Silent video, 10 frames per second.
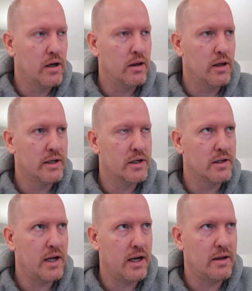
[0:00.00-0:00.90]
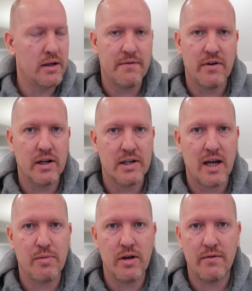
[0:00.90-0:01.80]
Let's just say, if for an
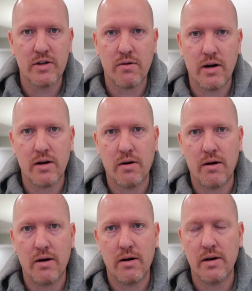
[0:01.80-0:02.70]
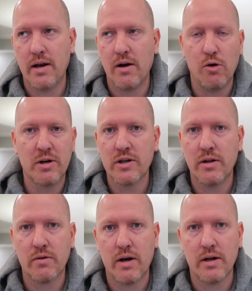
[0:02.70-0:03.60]
example, you have this credit card and a whole bunch of
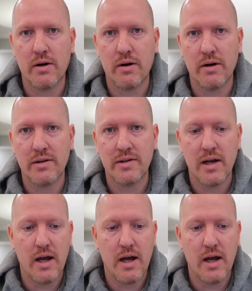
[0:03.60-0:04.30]
other credit cards